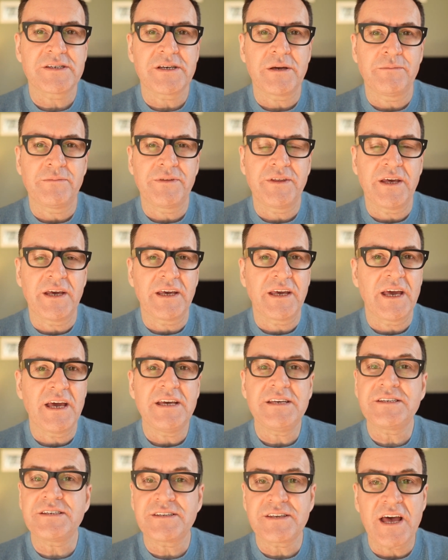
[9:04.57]
something
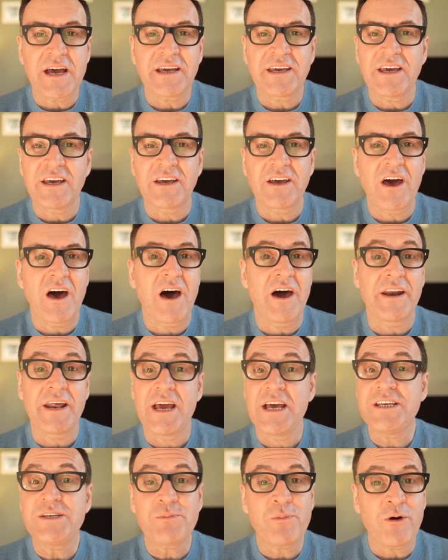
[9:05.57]
is thanking God,
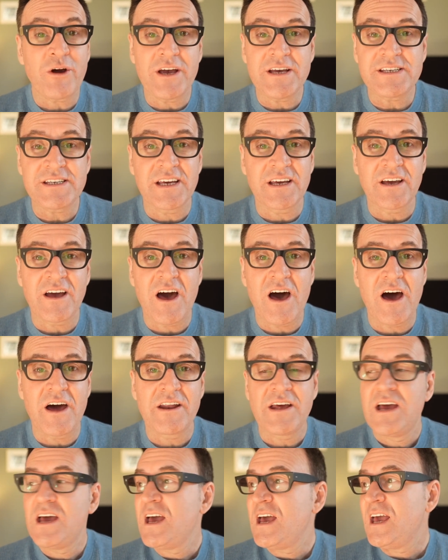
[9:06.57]
is praising
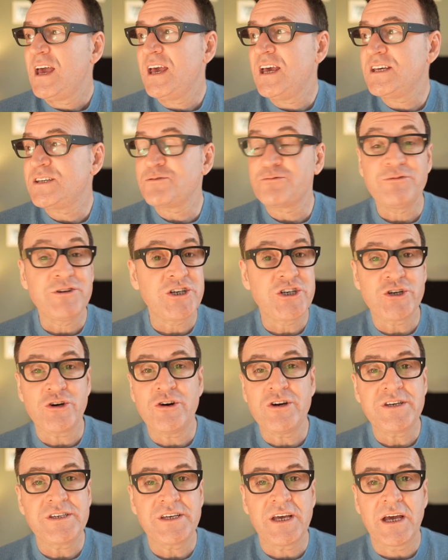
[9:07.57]
God, is
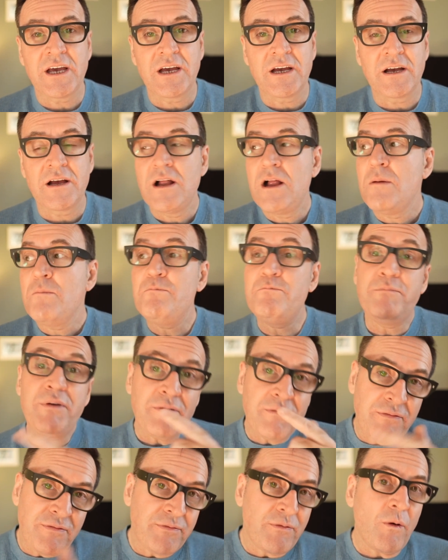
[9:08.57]
rejoicing
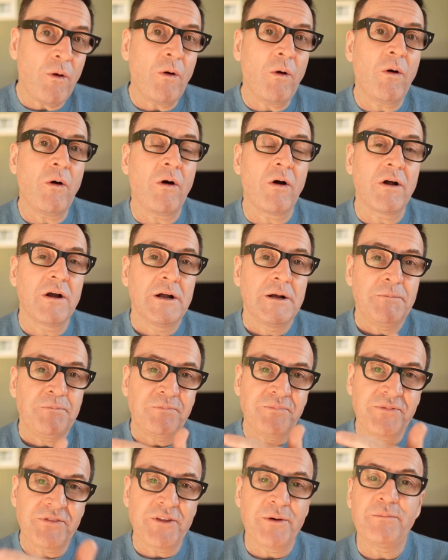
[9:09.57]
before
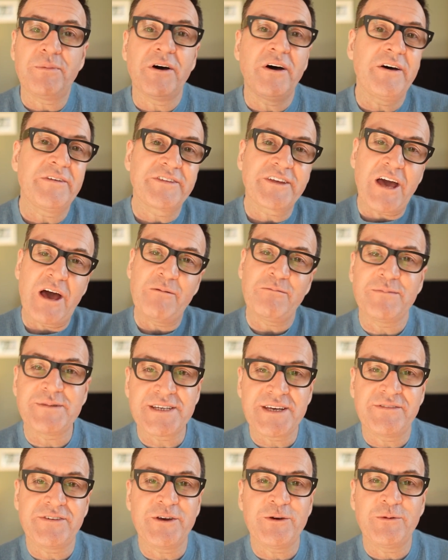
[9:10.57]
the birth
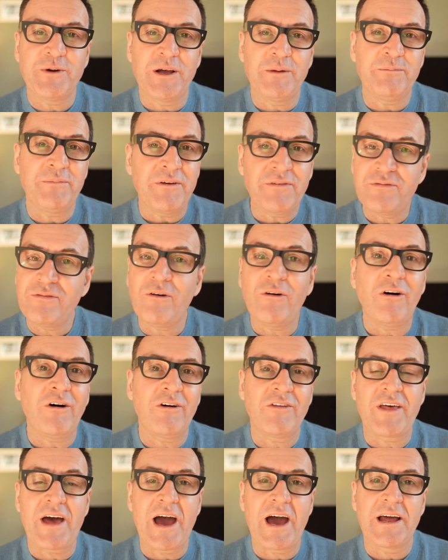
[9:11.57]
comes, if you will.
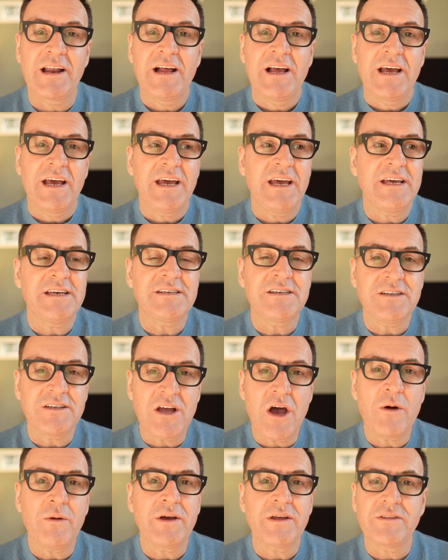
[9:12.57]
Before that is
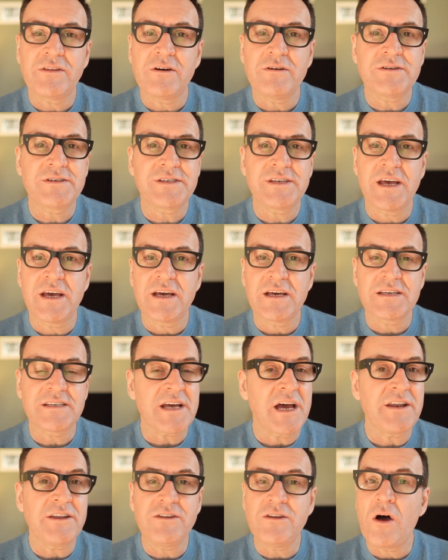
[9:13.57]
knowing those
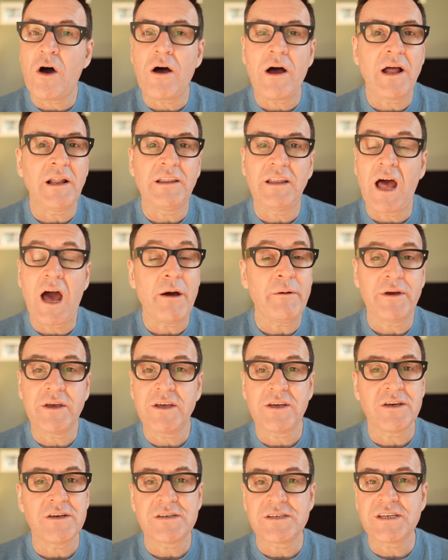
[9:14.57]
things and not
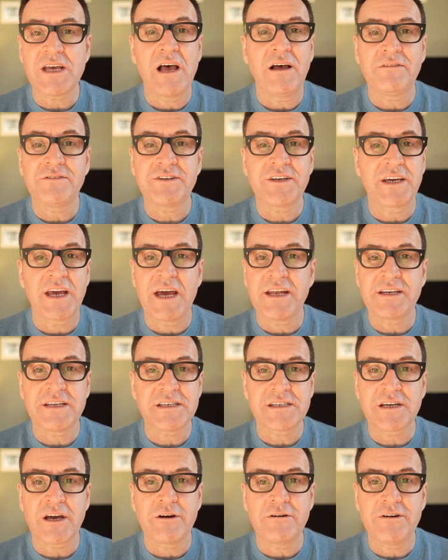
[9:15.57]
allowing yourself to get
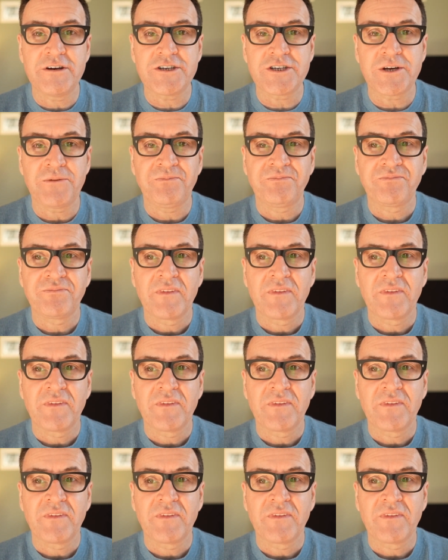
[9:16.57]
discouraged.